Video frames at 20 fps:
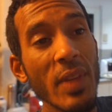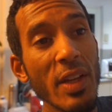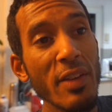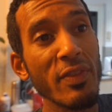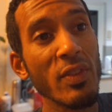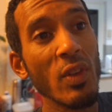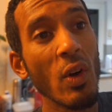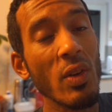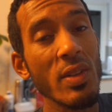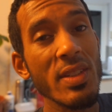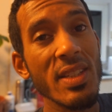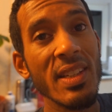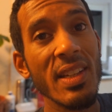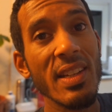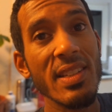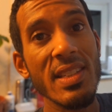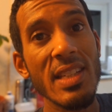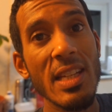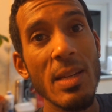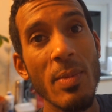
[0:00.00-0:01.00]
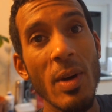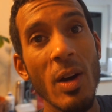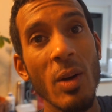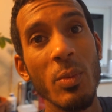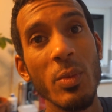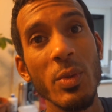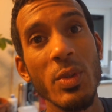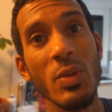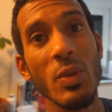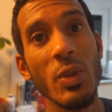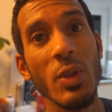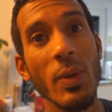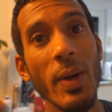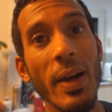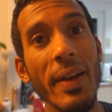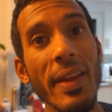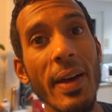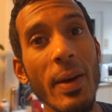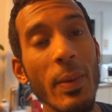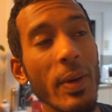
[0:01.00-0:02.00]
If not, send us an email and we'll sort you
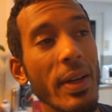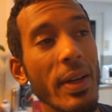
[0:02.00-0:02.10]
out that